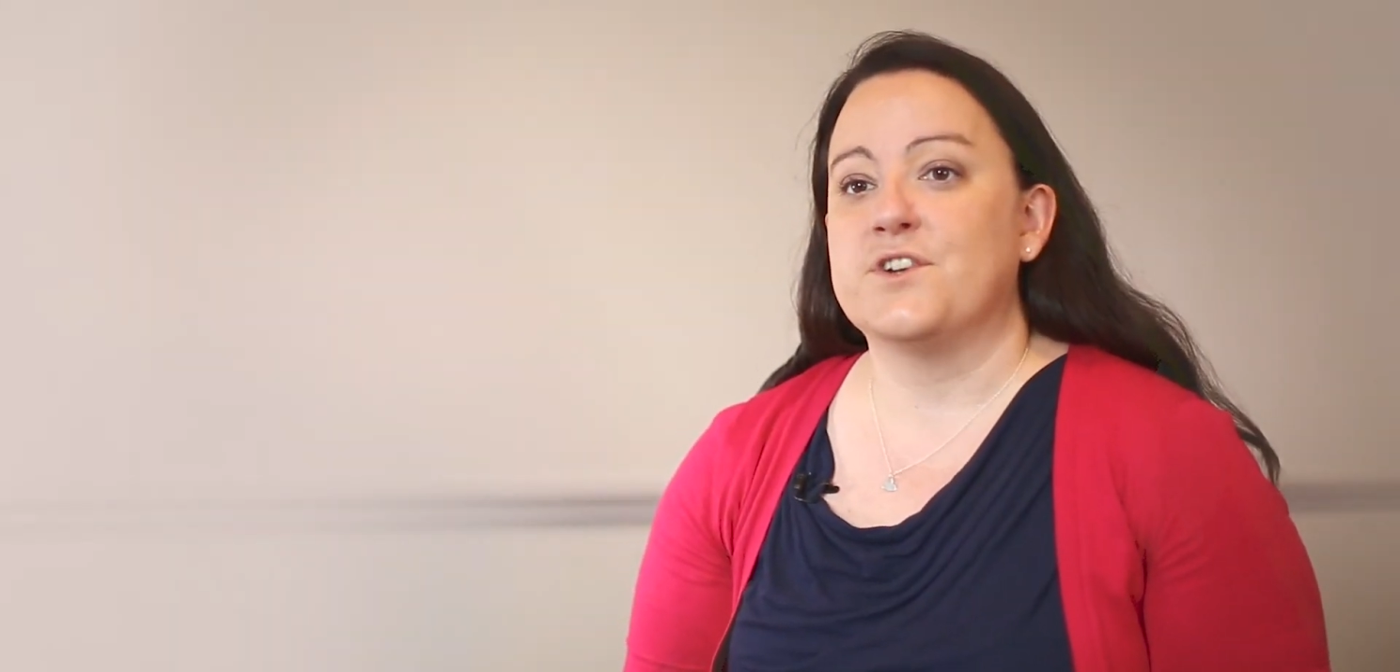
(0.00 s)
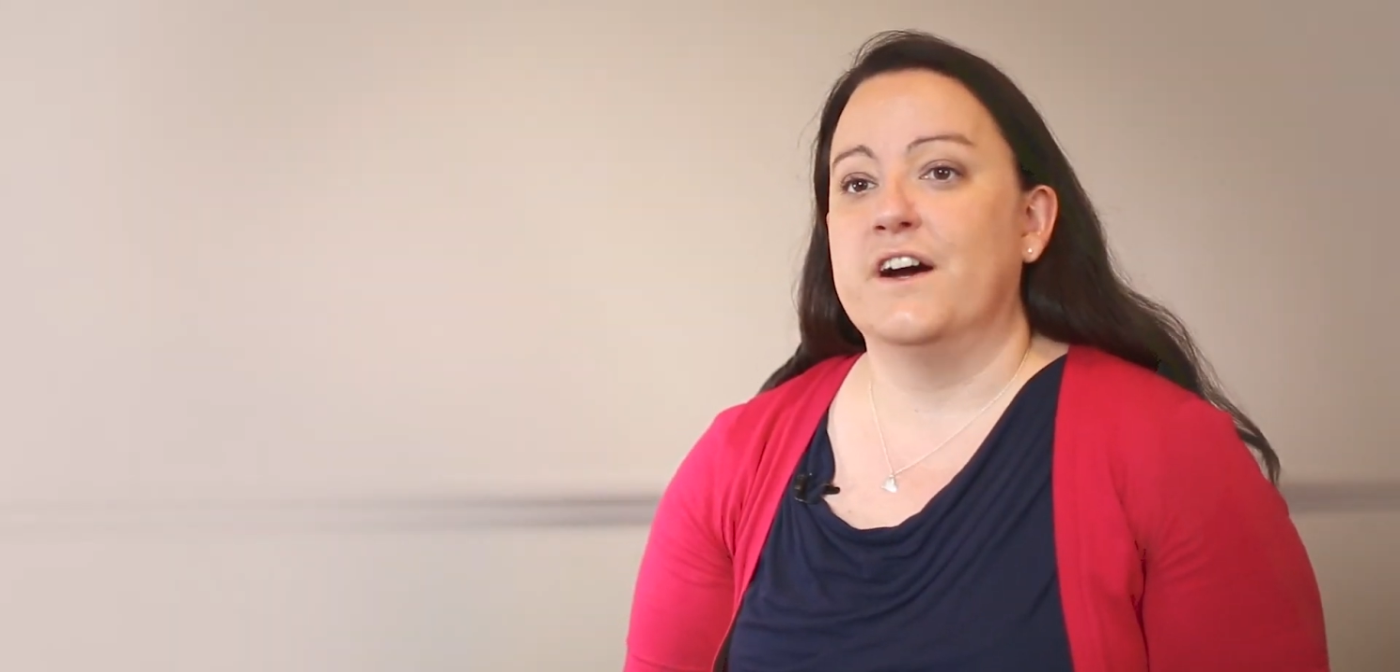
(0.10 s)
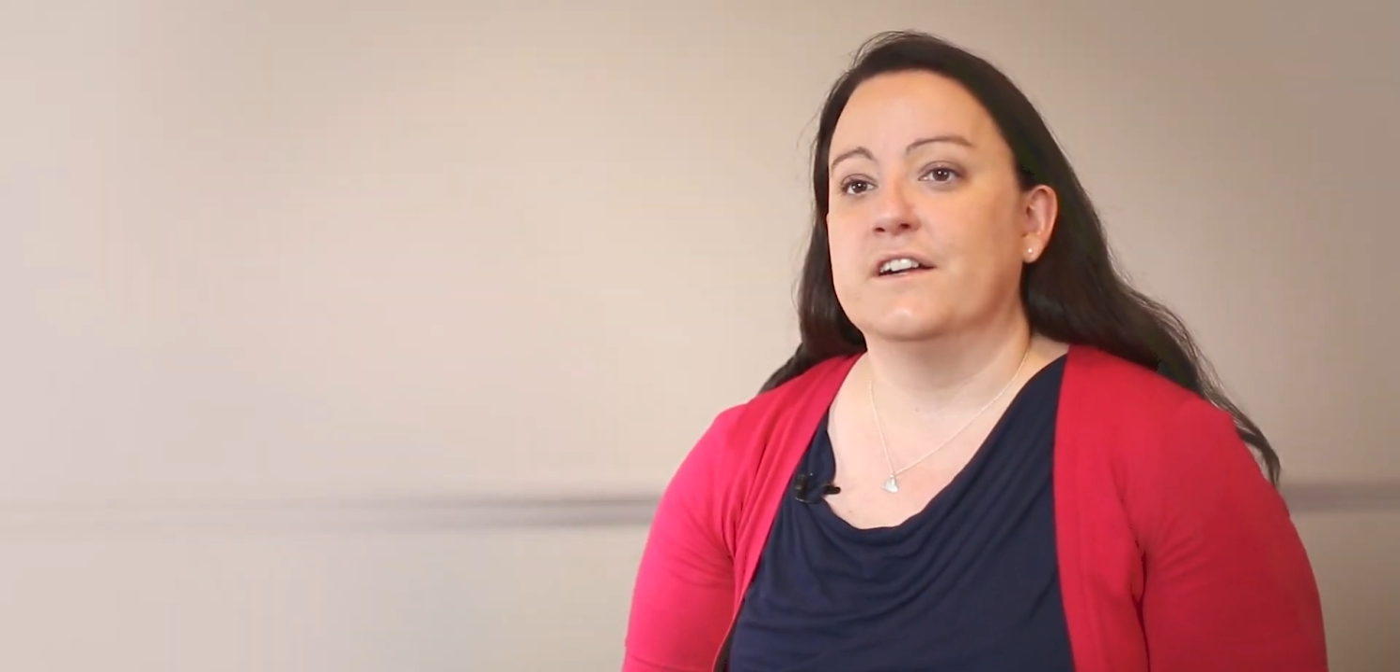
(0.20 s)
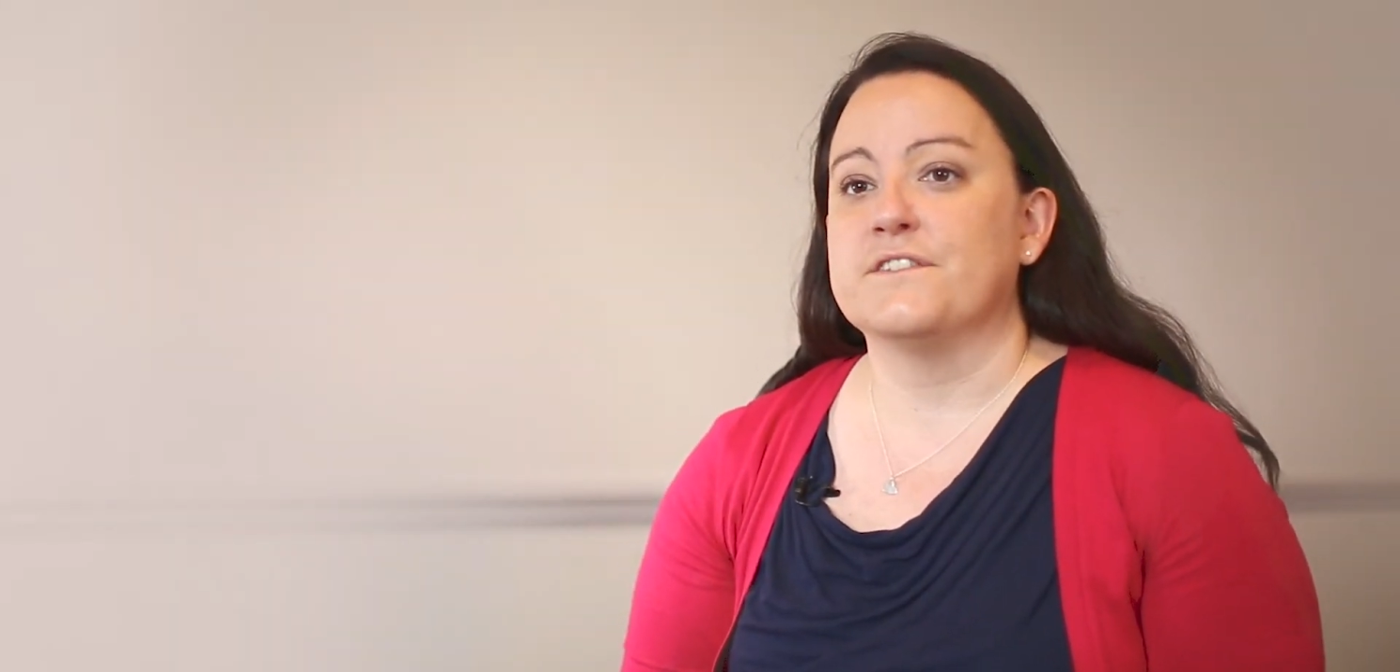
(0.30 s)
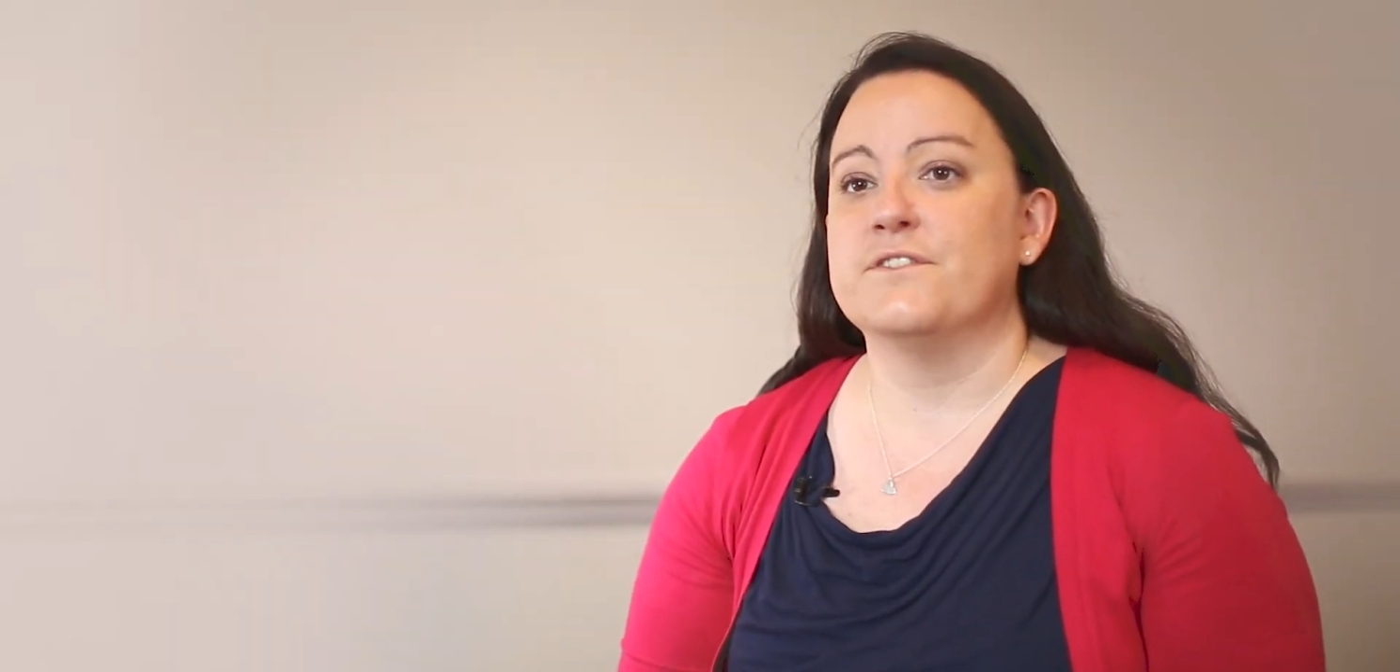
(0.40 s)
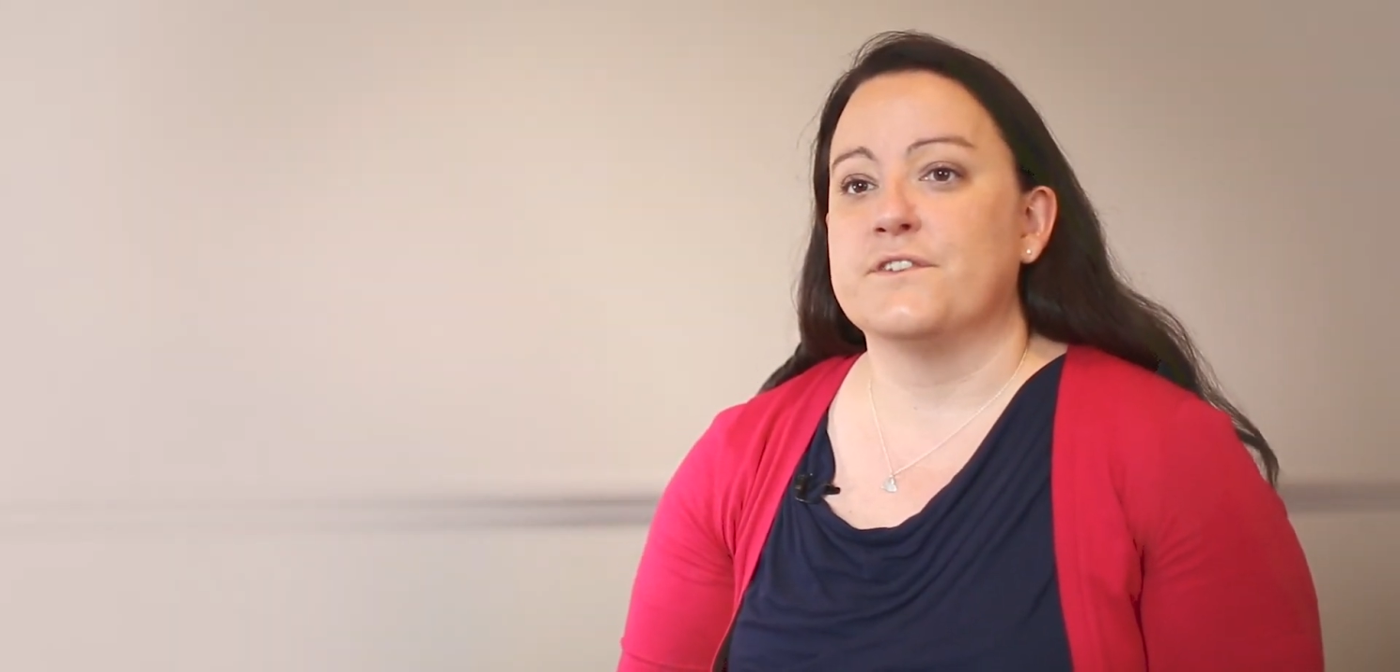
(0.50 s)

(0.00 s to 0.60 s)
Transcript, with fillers: trialled,